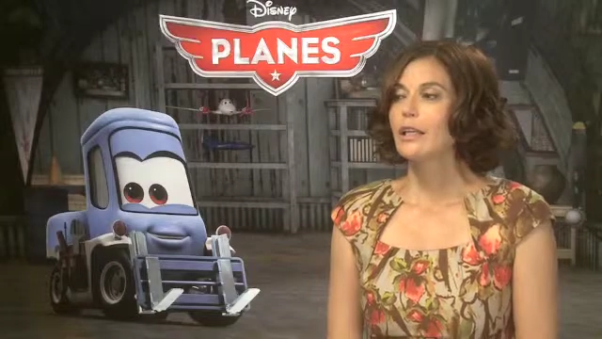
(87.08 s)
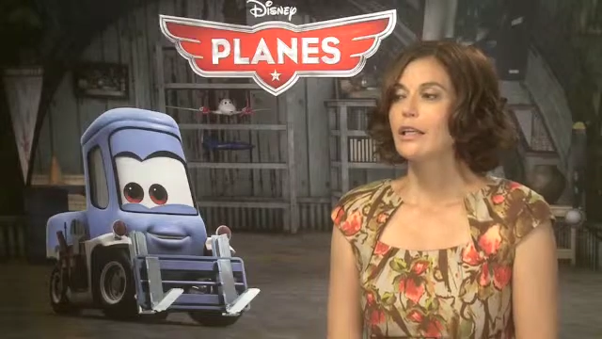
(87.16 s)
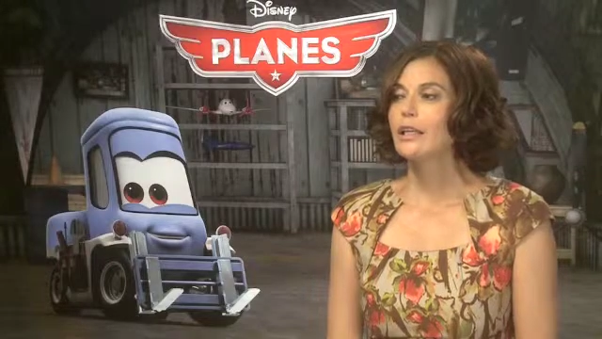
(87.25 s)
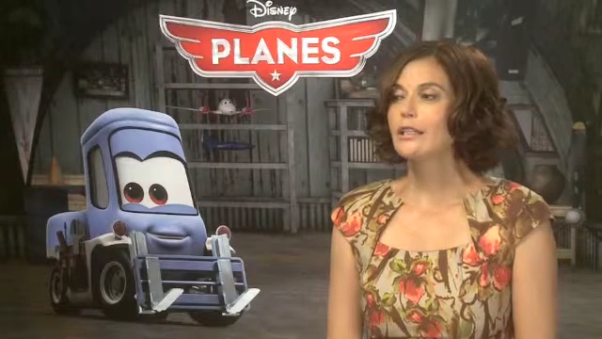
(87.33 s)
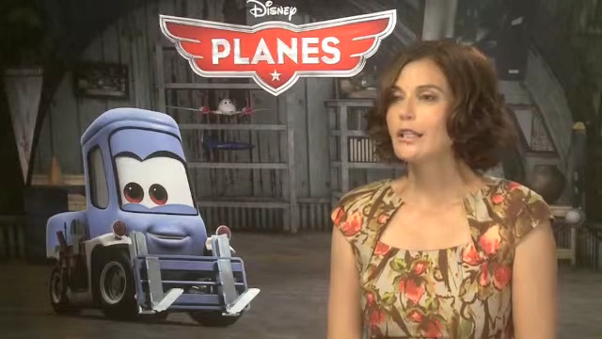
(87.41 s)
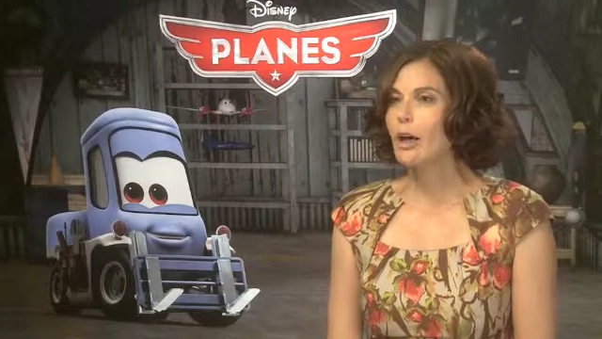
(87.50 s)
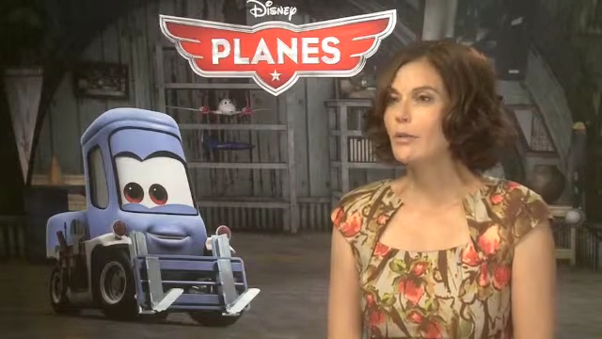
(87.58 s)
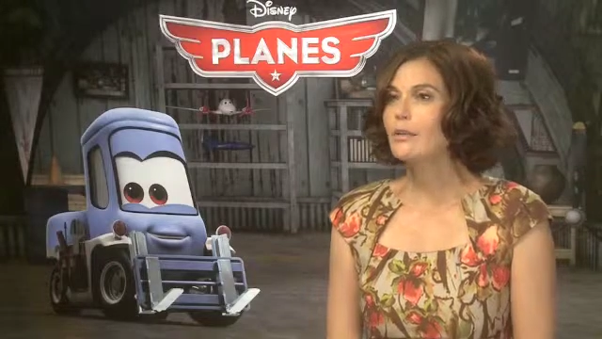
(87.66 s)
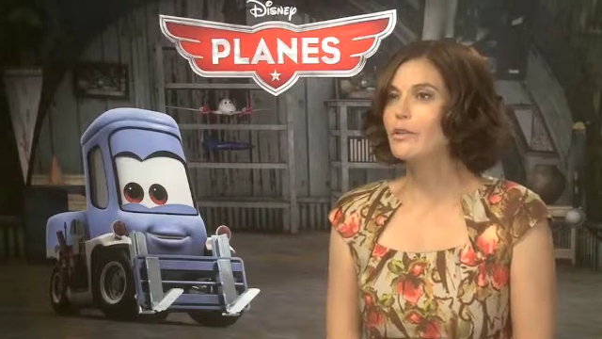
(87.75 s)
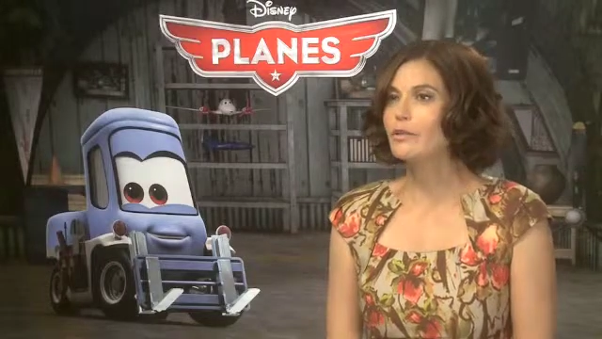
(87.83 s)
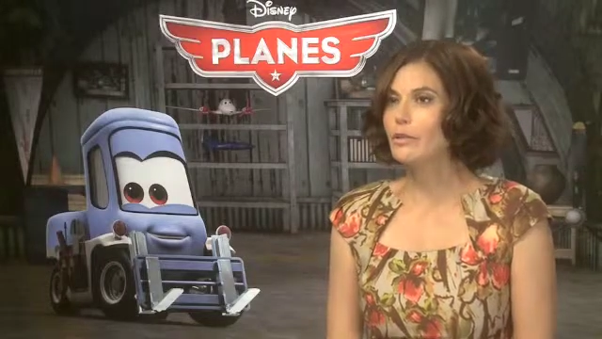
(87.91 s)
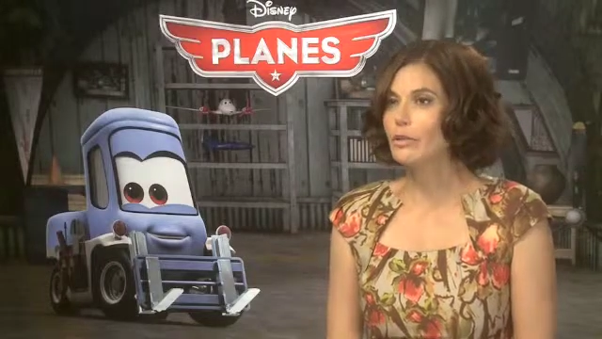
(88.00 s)
can tell me
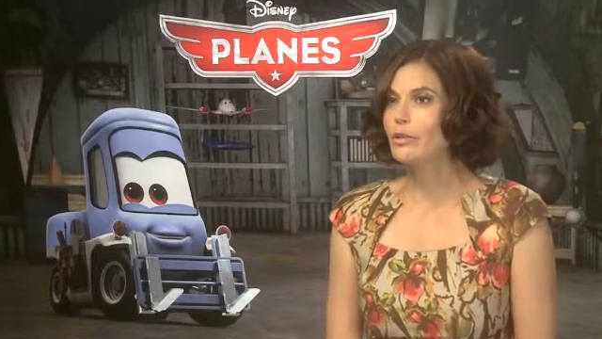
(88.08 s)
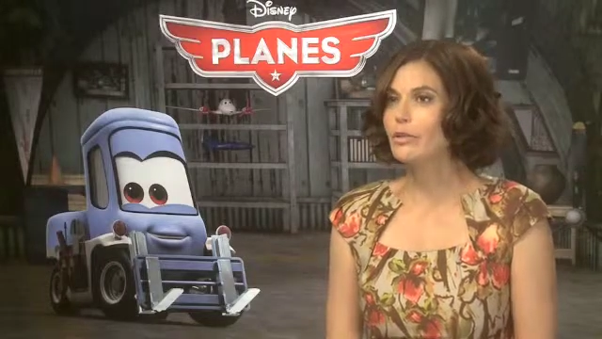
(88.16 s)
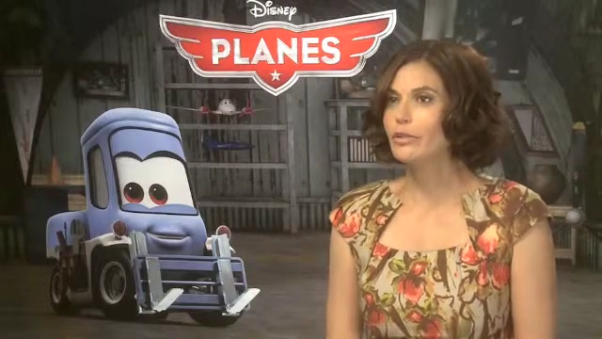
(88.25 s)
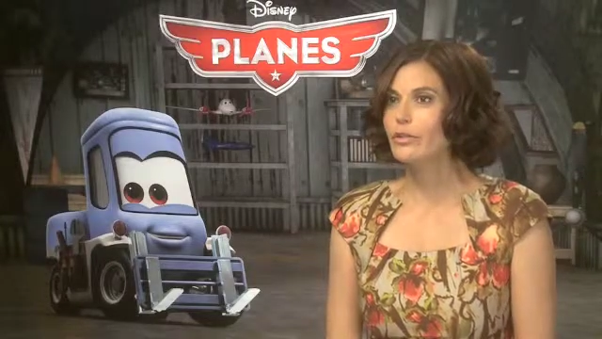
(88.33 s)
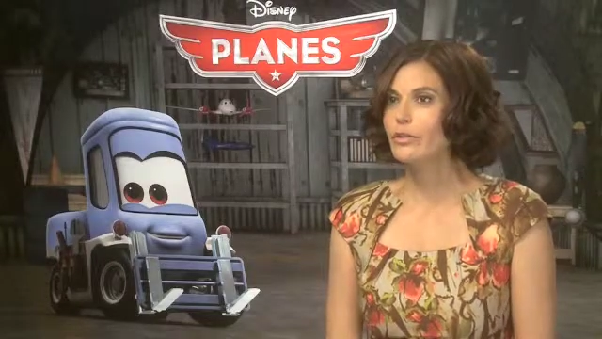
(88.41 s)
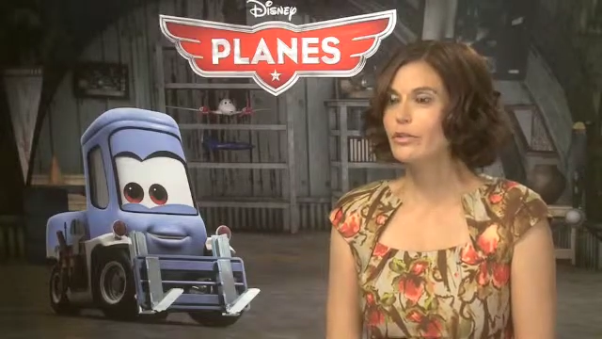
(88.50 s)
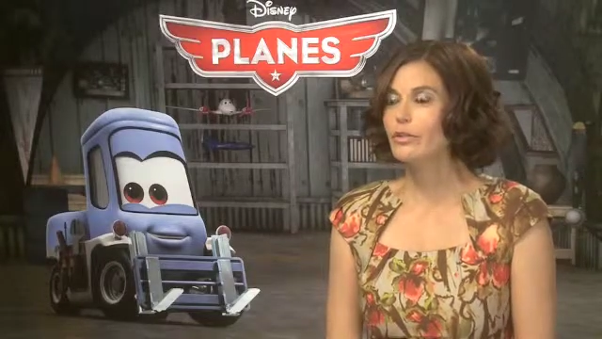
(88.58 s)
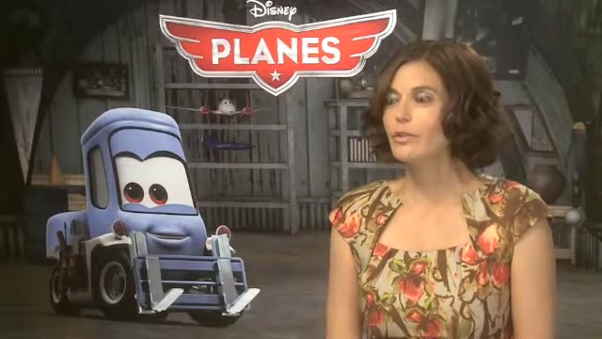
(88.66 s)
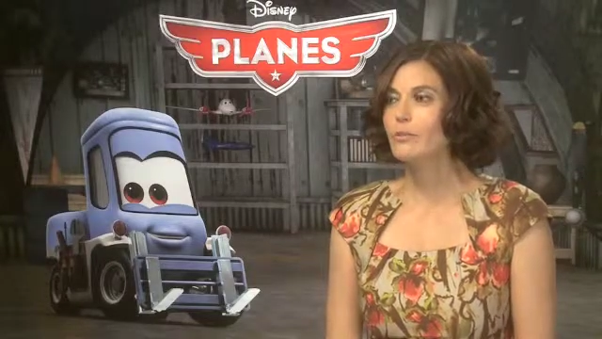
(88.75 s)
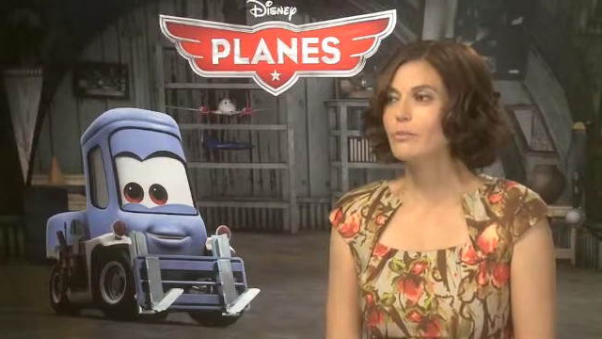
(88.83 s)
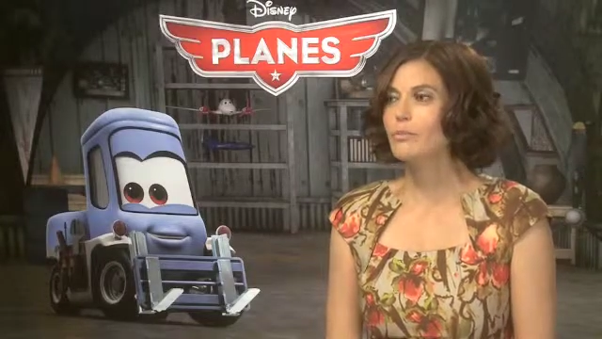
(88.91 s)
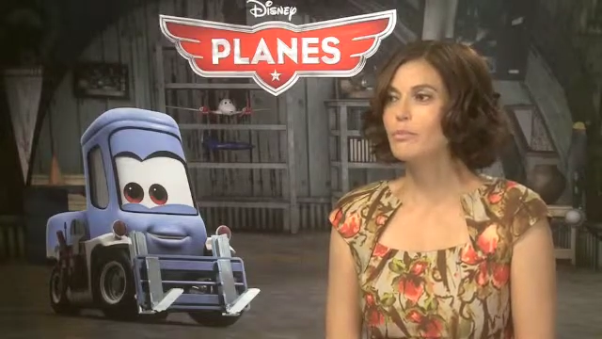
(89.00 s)
the truth,
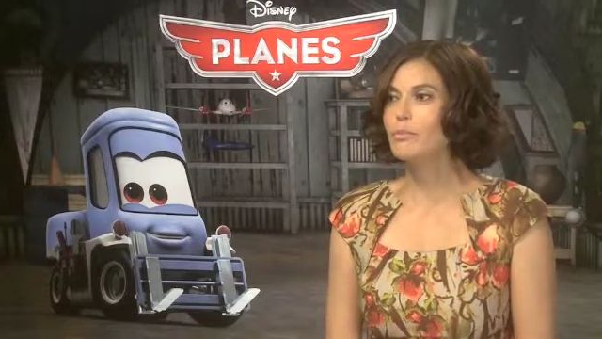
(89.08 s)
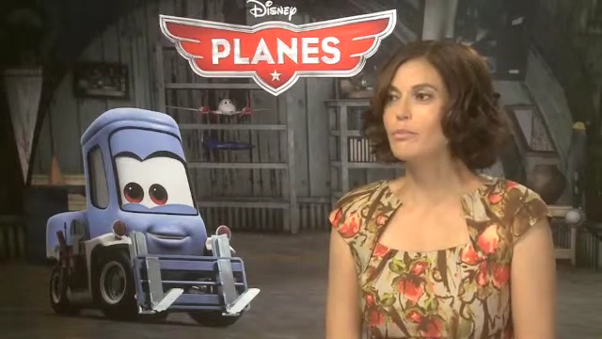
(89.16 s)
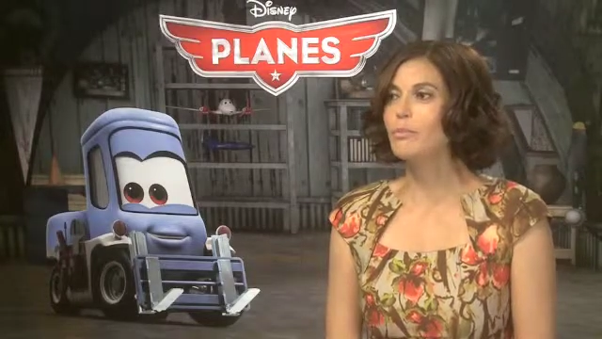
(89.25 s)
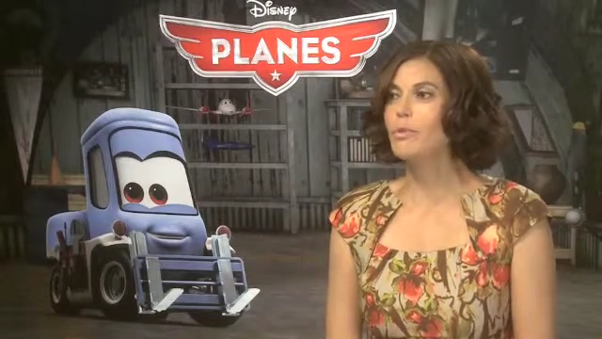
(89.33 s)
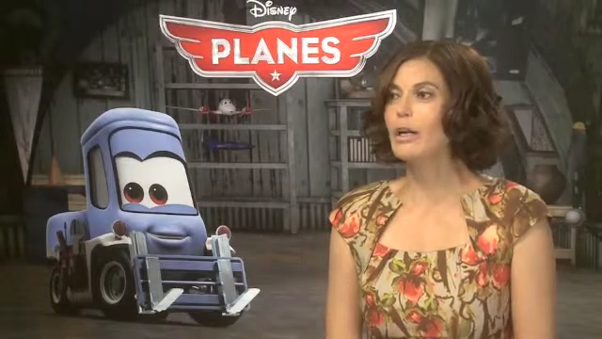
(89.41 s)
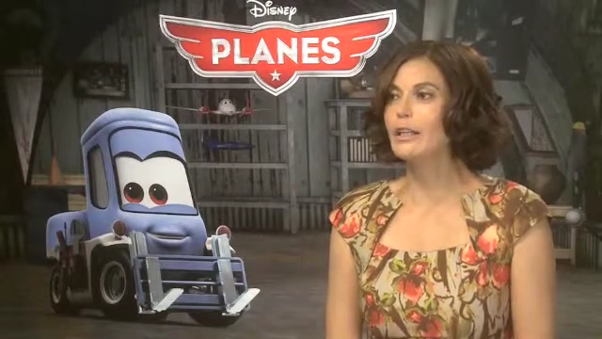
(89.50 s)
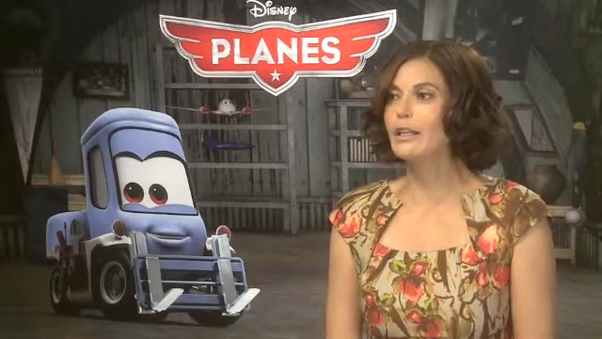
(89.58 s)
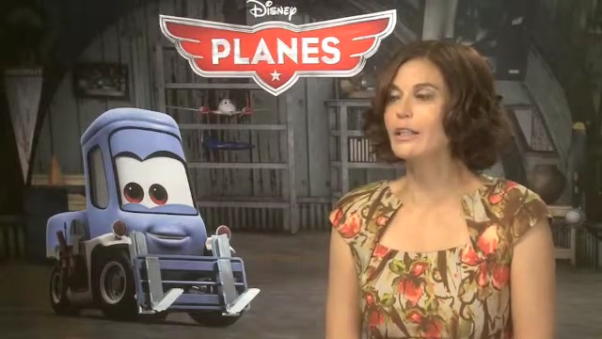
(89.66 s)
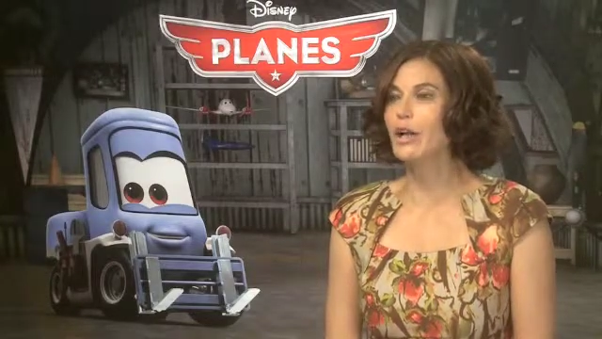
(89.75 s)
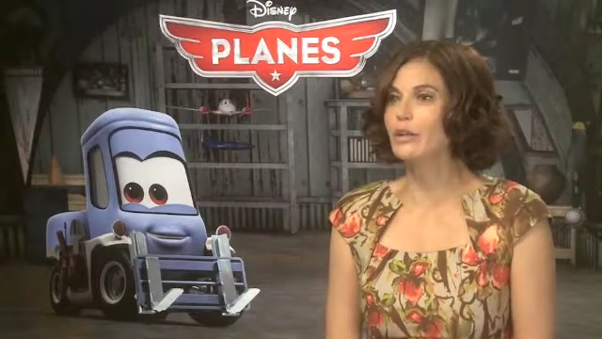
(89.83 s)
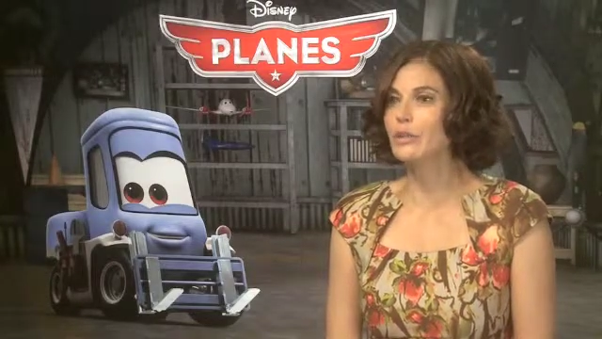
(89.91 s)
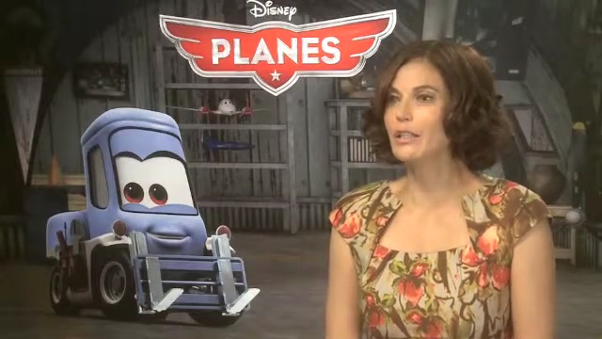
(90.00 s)
but can
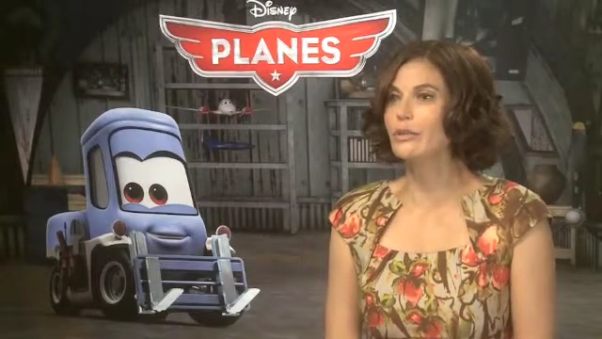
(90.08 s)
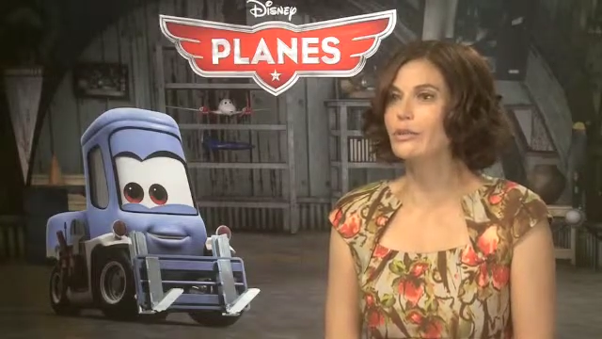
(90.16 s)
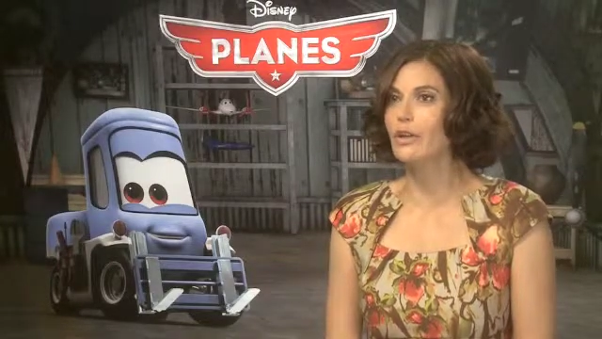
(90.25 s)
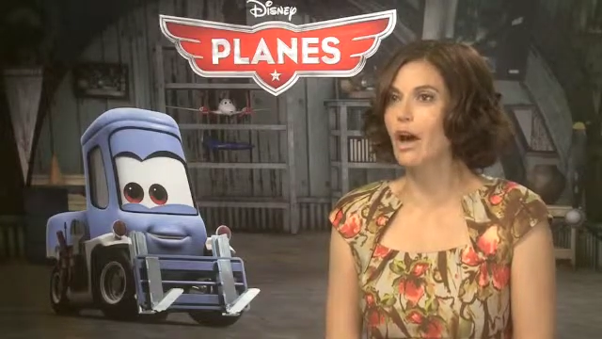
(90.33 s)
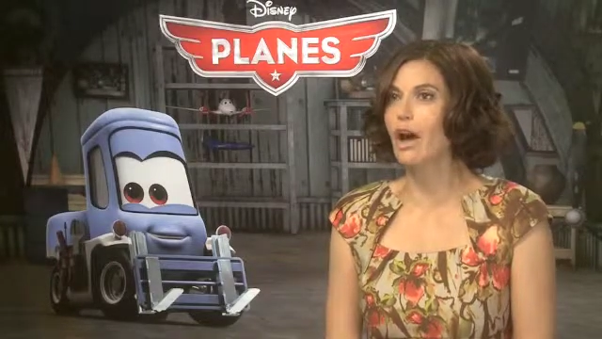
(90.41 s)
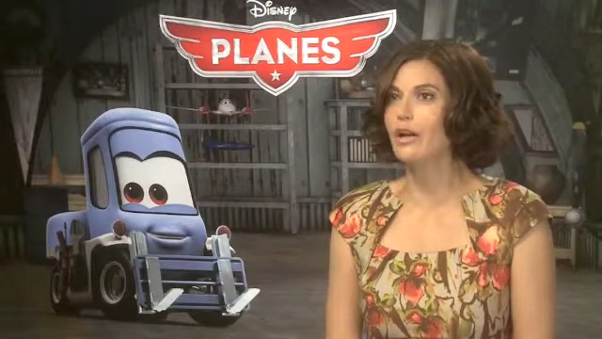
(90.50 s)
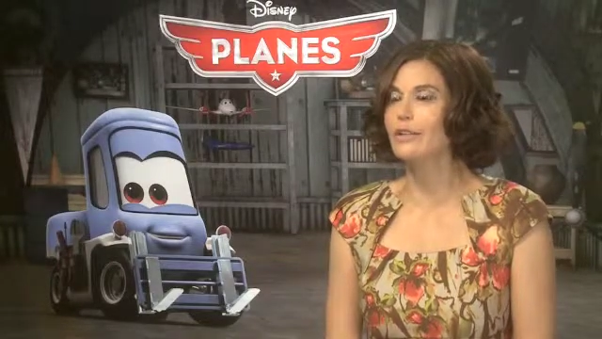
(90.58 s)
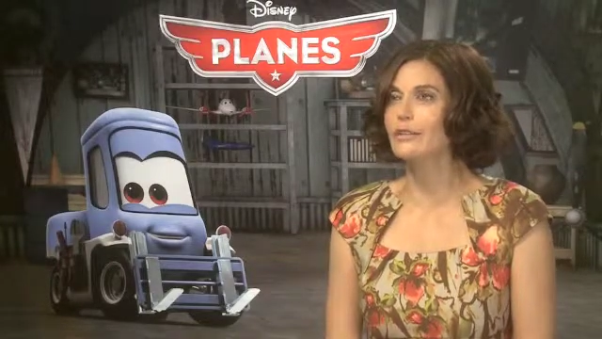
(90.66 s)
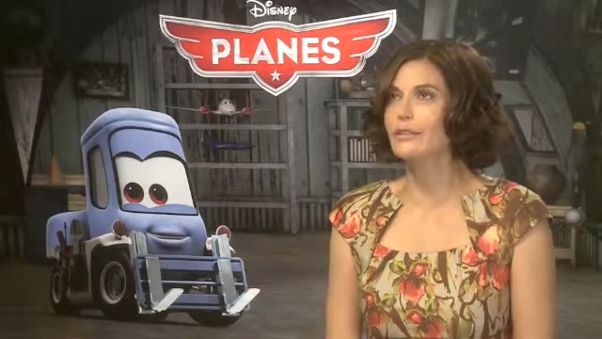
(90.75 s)
also not,